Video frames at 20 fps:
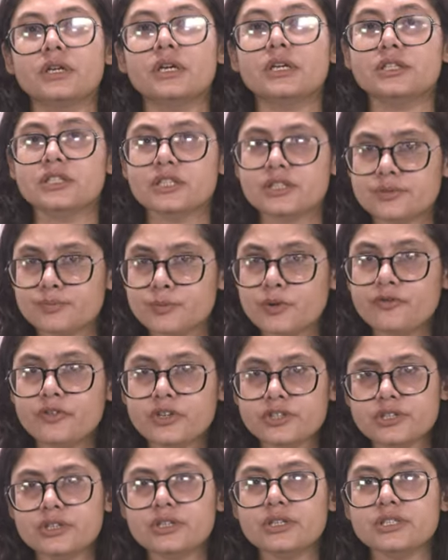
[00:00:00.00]
This
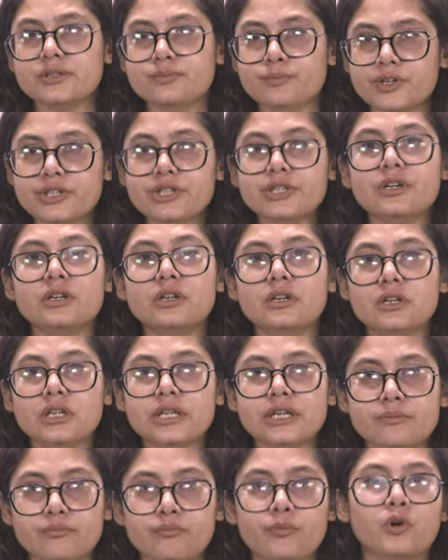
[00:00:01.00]
provision is particularly
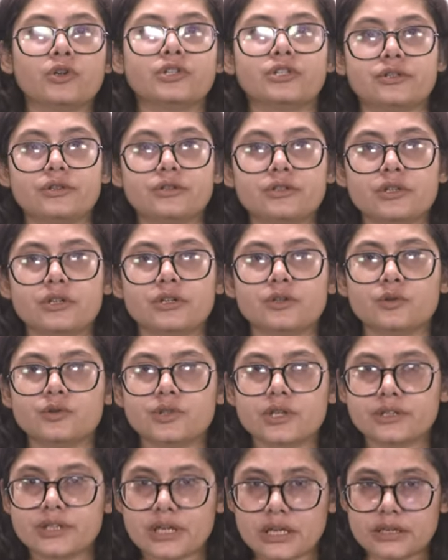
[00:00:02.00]
important to the
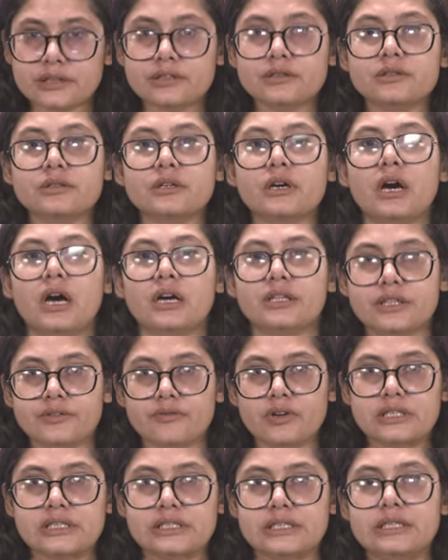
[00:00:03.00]
Dalit,
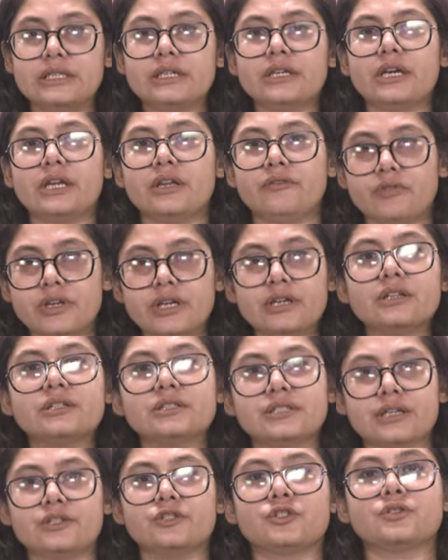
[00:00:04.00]
Adivasi, and weaker
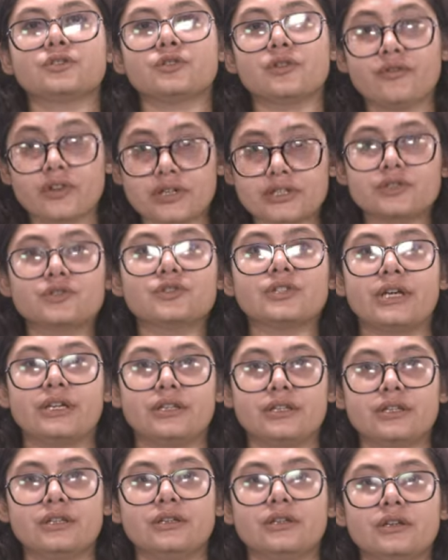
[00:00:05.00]
sections of our
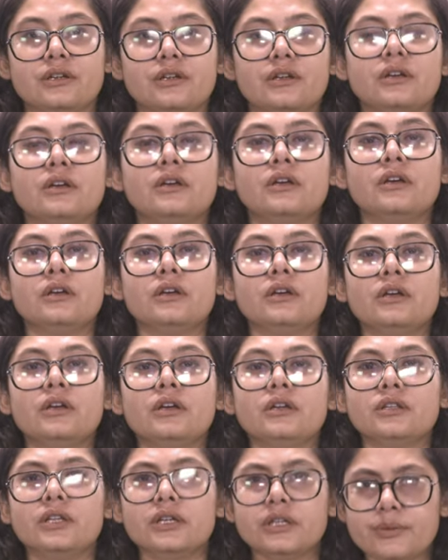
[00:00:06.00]
society.
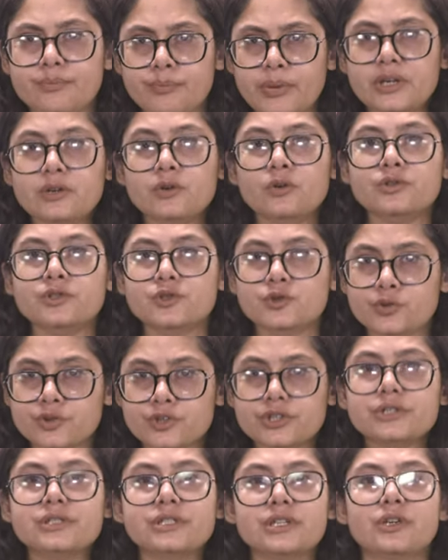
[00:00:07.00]
They depend on
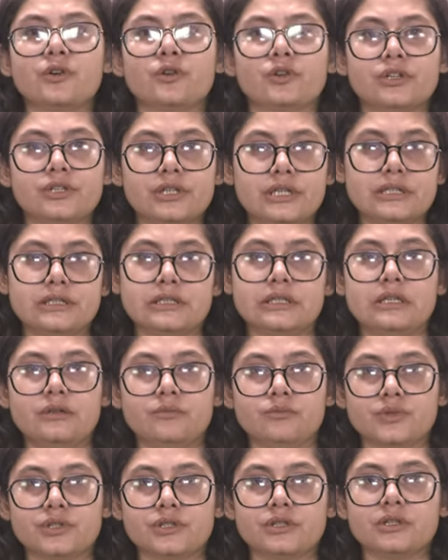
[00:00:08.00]
social security
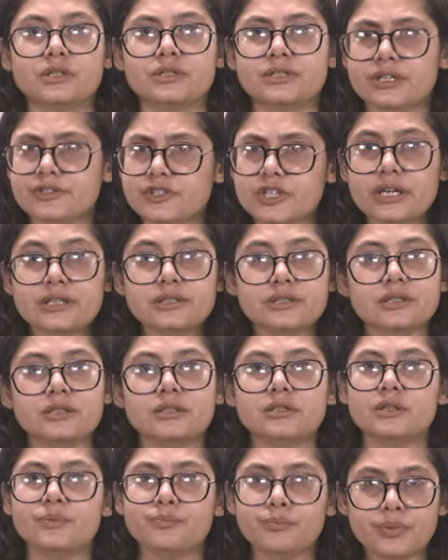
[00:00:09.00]
schemes such as
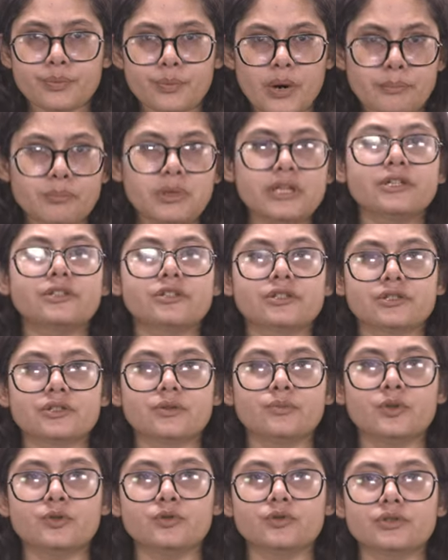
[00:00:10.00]
the public
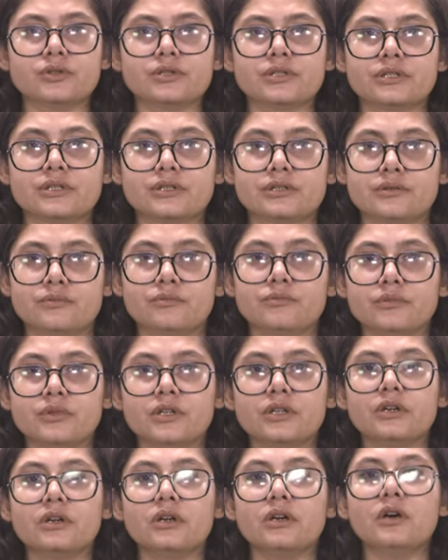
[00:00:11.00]
distribution system
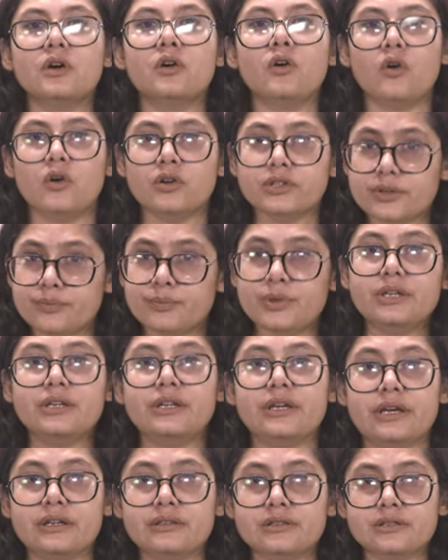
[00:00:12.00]
or the
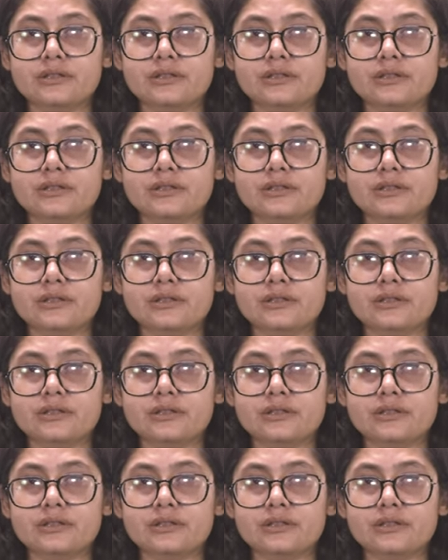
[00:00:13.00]
PDS,